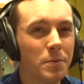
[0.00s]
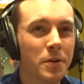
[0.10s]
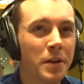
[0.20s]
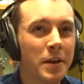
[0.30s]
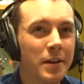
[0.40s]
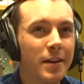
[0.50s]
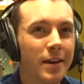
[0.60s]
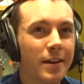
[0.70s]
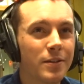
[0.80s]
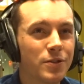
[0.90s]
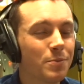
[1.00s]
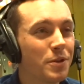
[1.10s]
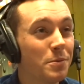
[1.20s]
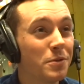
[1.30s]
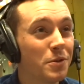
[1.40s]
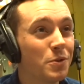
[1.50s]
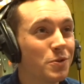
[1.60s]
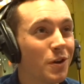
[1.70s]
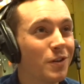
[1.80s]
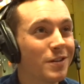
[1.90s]
but there's something about a new
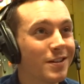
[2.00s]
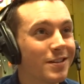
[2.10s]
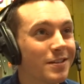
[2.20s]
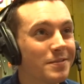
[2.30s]
song, like, you